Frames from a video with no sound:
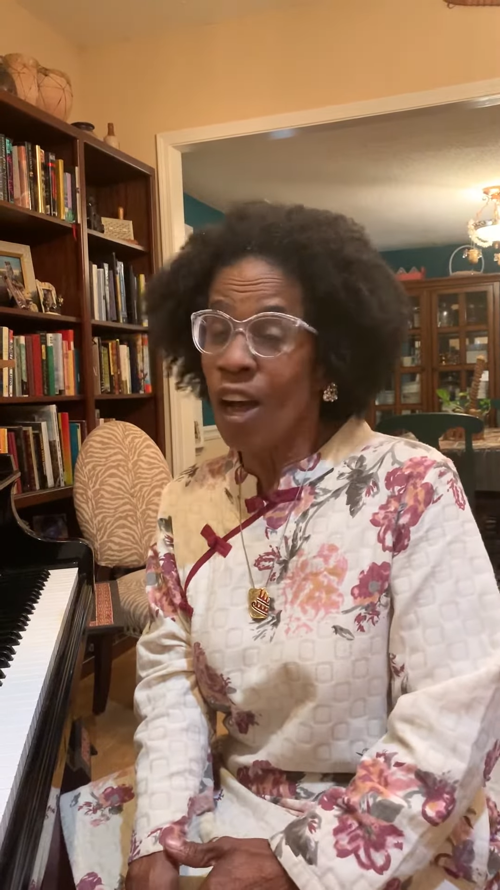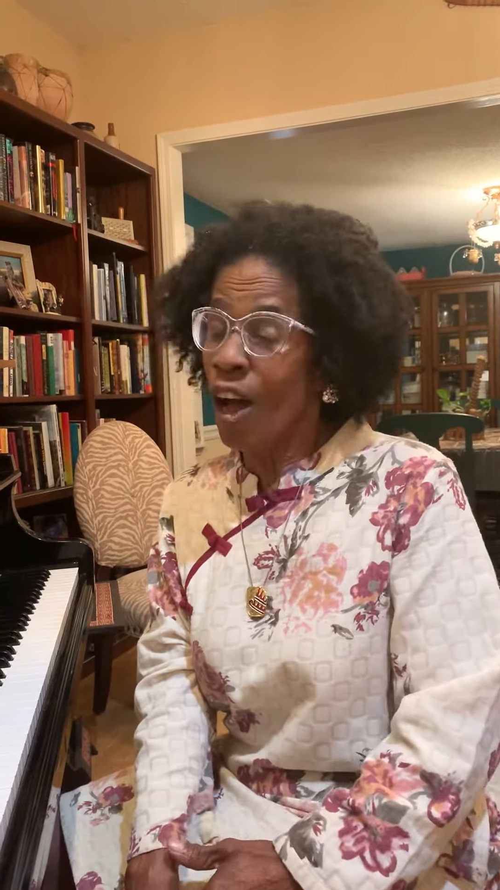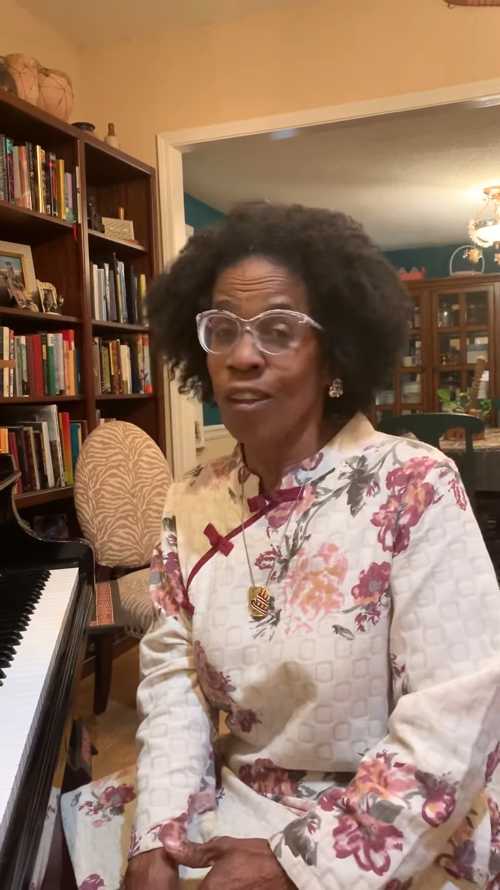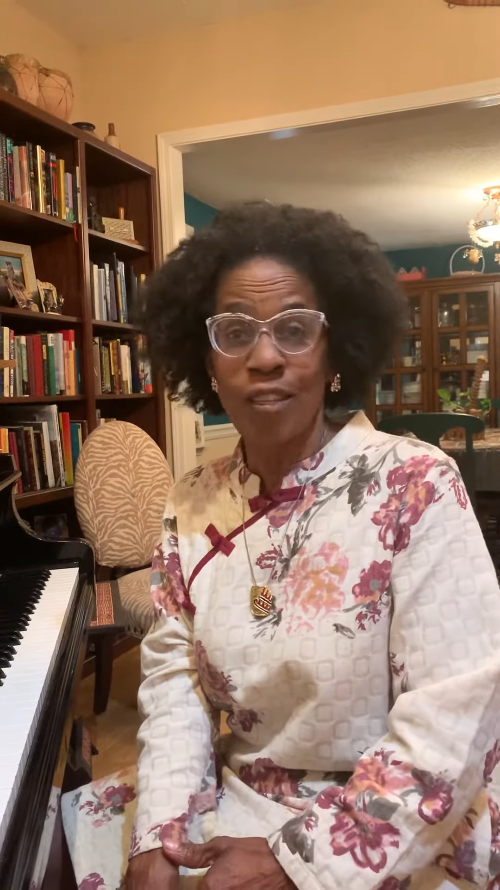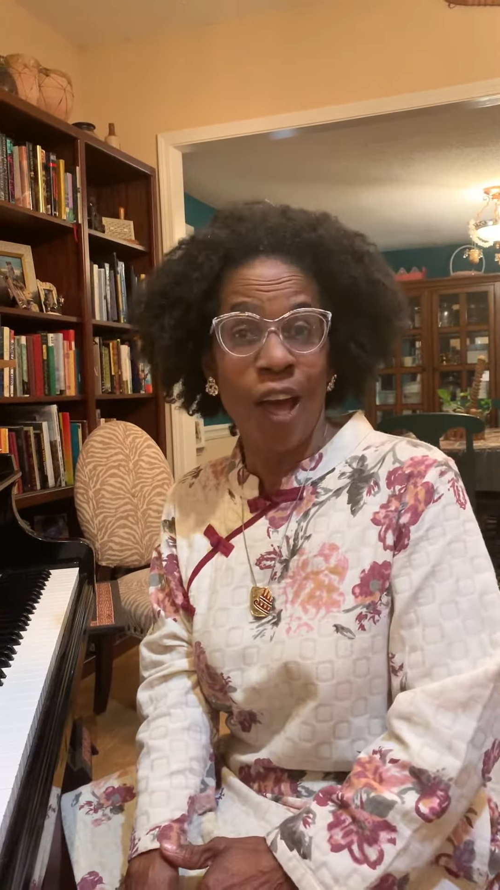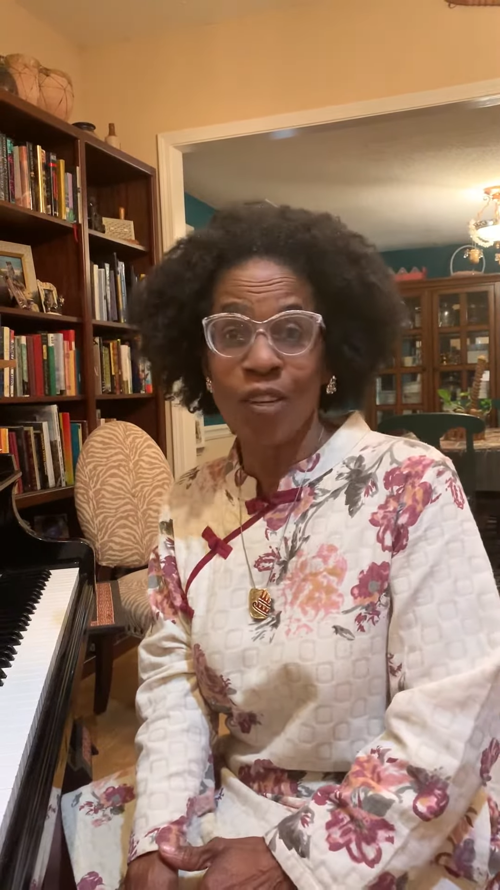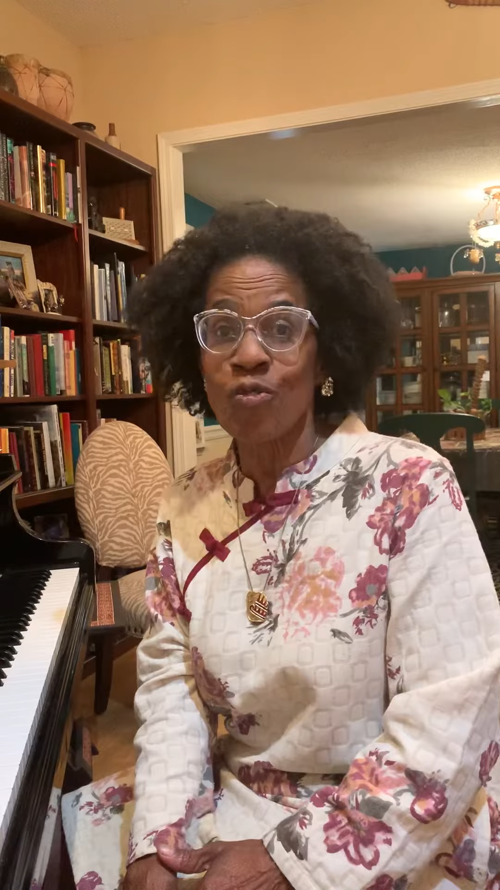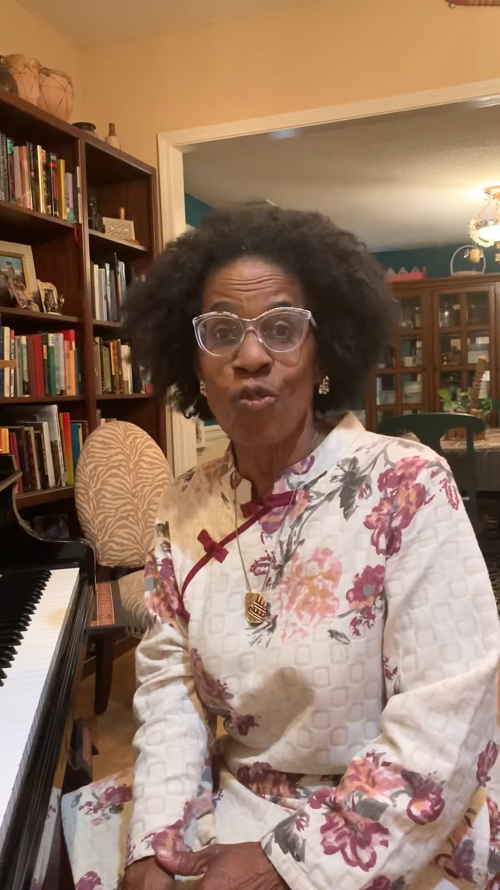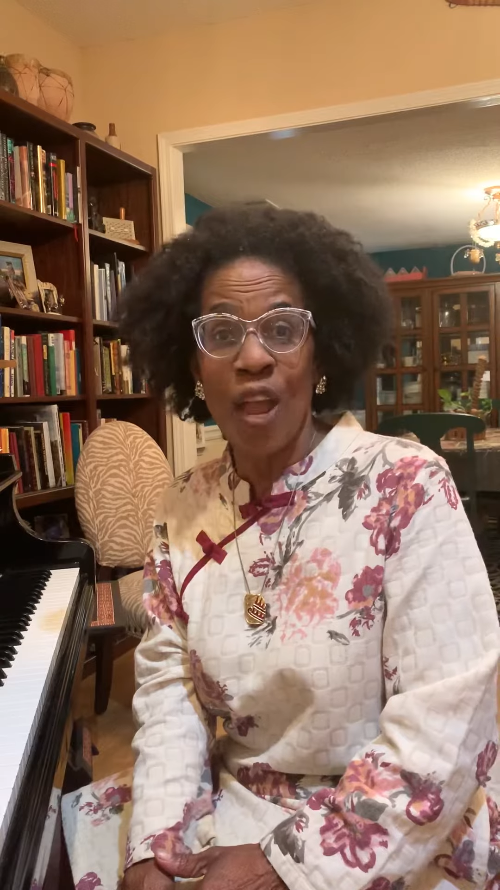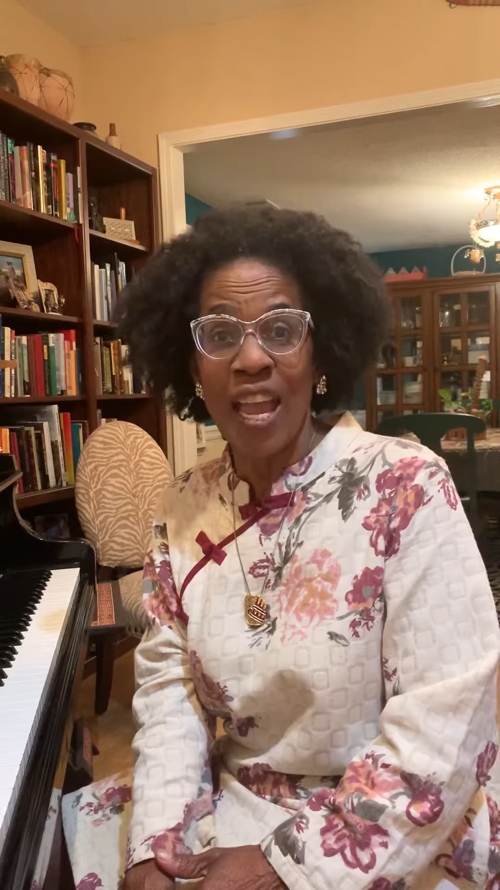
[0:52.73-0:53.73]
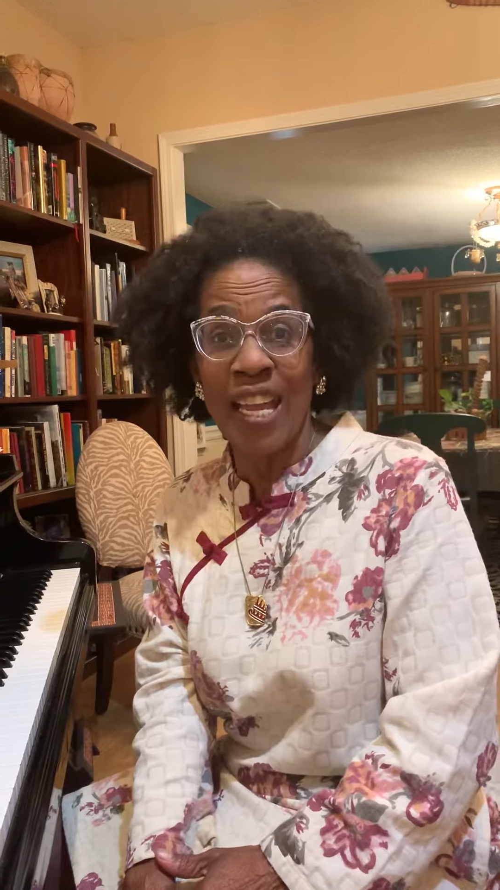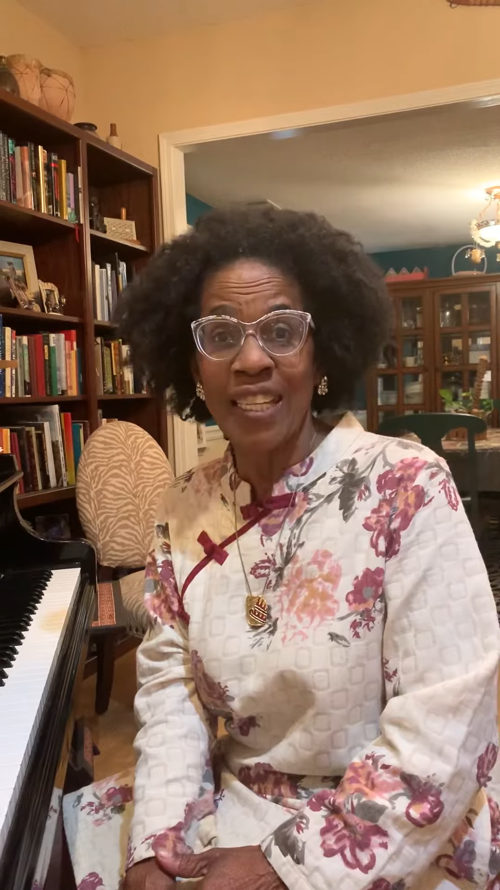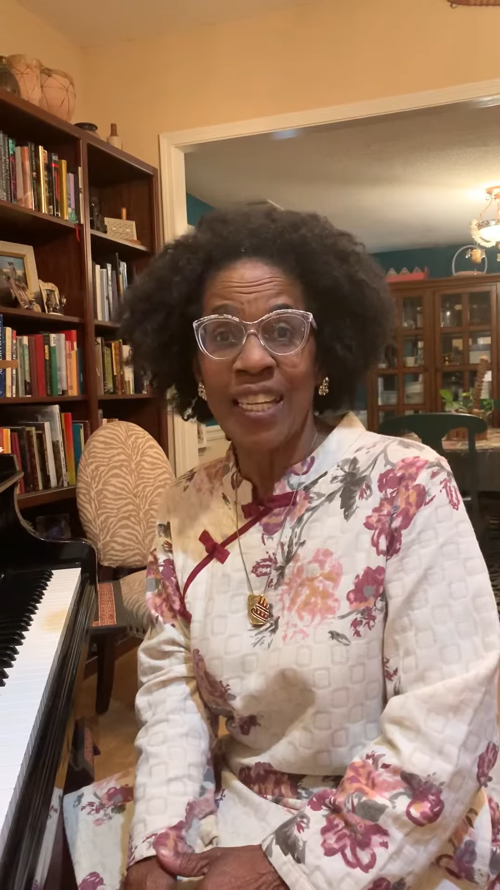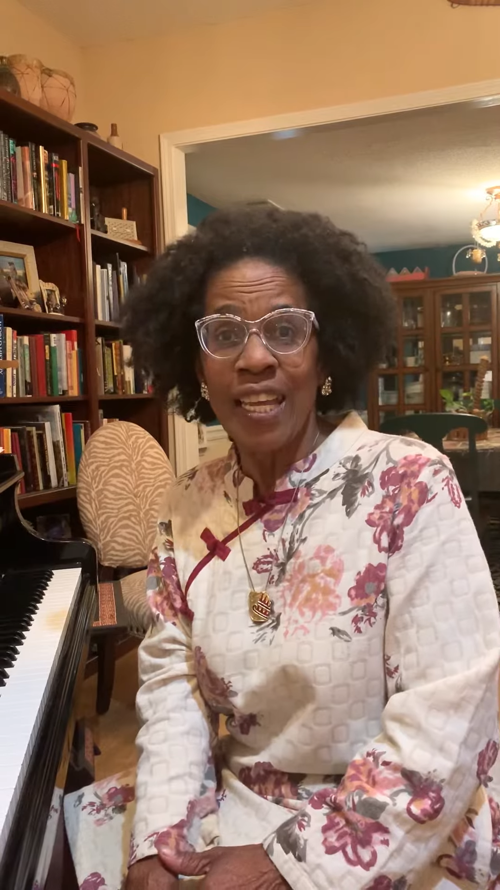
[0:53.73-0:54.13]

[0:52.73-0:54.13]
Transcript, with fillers: a lot of rain.